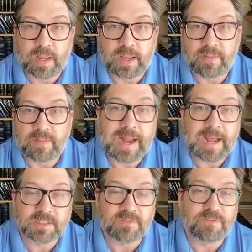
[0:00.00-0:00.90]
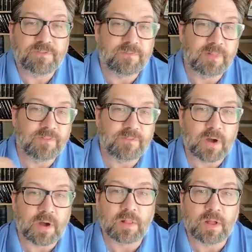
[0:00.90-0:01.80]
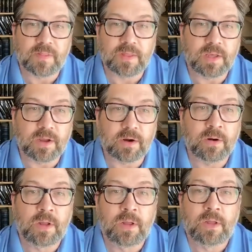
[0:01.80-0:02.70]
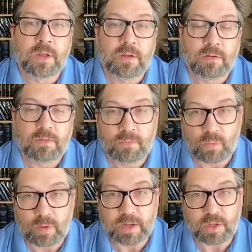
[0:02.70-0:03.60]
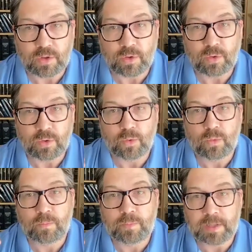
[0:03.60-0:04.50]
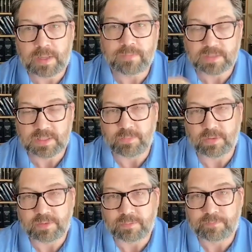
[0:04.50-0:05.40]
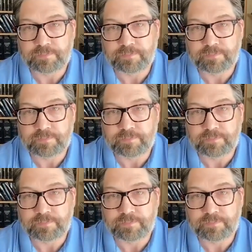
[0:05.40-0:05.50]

And that has to fall on the year when you became disabled.